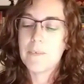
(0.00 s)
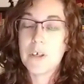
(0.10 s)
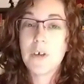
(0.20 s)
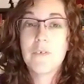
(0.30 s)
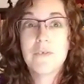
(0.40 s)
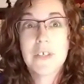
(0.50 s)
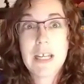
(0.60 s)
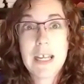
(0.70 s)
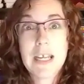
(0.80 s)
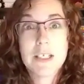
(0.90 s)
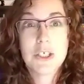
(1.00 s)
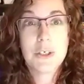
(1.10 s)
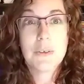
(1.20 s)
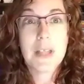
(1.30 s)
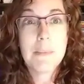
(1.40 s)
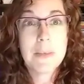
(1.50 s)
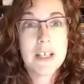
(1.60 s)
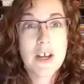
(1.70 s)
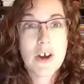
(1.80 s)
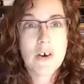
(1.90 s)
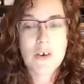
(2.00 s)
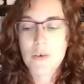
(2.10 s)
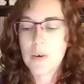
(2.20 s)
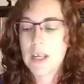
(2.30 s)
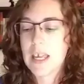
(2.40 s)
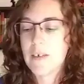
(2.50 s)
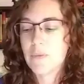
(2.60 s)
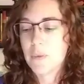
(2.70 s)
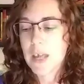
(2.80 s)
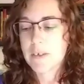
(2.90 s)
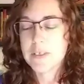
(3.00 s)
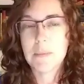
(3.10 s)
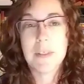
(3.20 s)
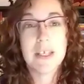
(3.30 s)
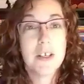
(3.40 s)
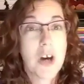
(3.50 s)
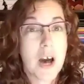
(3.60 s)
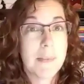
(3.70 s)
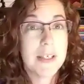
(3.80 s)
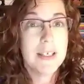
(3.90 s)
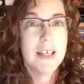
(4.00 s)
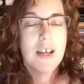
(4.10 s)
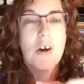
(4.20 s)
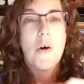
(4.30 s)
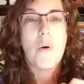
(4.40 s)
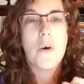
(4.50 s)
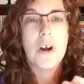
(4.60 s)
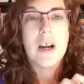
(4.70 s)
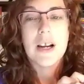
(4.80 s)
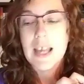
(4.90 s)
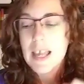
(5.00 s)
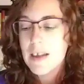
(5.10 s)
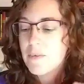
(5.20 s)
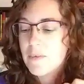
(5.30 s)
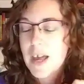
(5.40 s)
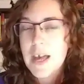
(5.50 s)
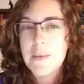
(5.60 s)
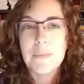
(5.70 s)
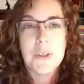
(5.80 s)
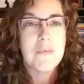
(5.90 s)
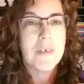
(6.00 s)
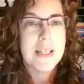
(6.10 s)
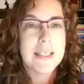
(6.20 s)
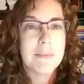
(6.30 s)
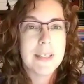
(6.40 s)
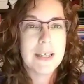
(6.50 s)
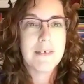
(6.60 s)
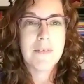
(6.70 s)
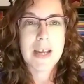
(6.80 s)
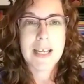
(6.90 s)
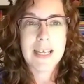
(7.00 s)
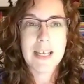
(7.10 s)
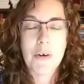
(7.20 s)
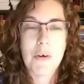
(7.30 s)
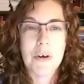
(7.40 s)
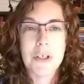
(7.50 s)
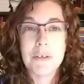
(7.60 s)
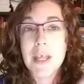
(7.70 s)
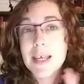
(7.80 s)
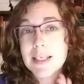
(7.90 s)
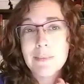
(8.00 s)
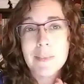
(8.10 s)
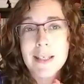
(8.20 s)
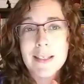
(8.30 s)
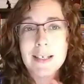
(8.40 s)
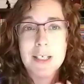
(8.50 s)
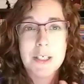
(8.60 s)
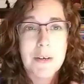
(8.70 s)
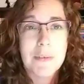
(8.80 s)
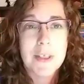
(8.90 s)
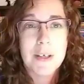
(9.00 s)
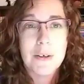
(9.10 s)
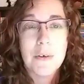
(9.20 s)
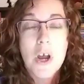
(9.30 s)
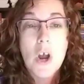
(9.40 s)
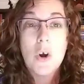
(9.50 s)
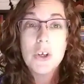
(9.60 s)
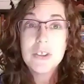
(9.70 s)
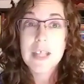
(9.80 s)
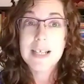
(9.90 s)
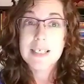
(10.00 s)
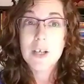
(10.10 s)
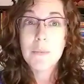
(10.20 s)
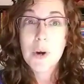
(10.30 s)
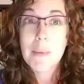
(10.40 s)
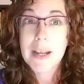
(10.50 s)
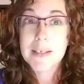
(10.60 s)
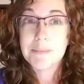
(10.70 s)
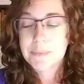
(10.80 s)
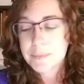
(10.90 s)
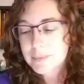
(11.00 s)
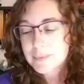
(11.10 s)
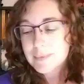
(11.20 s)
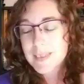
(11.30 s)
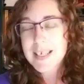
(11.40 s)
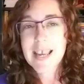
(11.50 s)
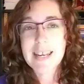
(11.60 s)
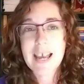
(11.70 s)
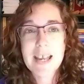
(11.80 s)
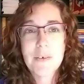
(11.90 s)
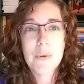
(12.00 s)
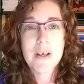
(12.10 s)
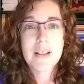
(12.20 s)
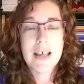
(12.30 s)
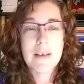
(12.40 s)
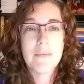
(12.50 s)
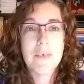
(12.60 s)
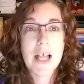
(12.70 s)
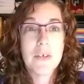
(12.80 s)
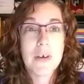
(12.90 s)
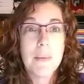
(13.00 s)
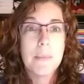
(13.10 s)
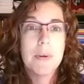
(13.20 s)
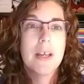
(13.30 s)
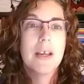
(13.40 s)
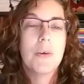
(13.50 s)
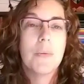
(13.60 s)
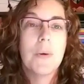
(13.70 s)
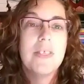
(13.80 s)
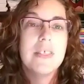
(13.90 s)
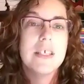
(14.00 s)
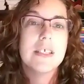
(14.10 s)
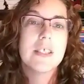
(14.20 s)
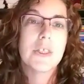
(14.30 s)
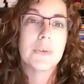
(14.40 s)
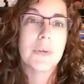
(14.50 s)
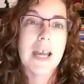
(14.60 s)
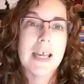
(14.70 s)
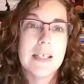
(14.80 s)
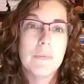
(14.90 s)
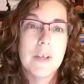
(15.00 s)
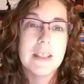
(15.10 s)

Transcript: feel free to let me know if we have something in common, or if you find something funny, or you like something that I share with you, or you'd like to hear more about it. And I will follow up with this thread